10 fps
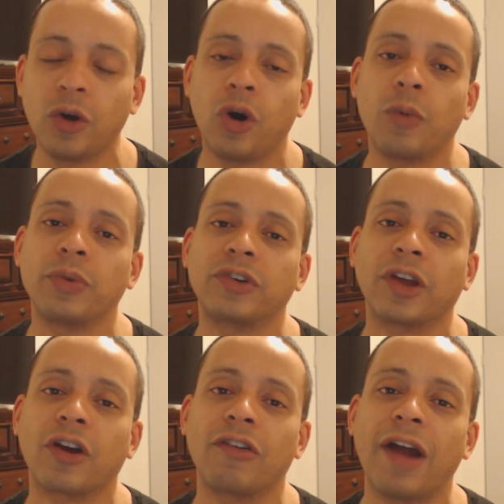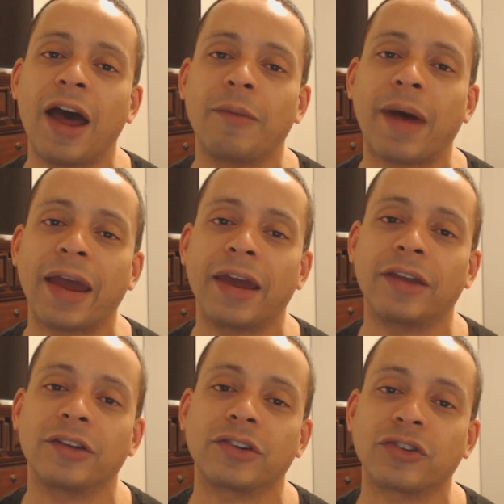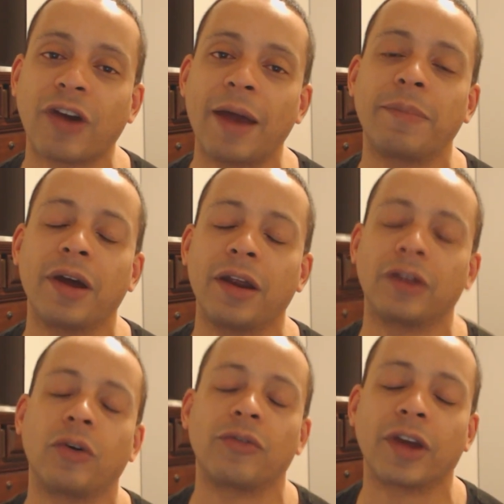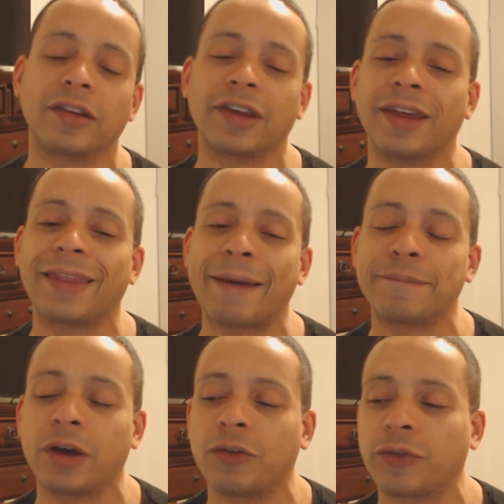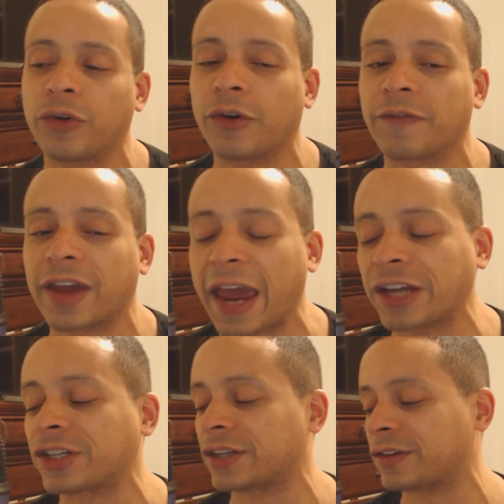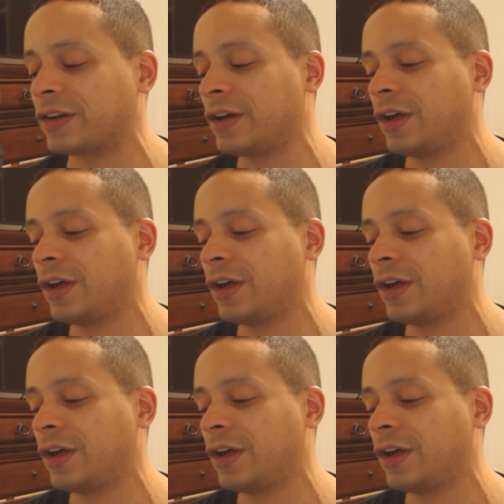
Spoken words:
Hope you stick around by hitting the subscribe button. And don't forget to hit that bell for notifications.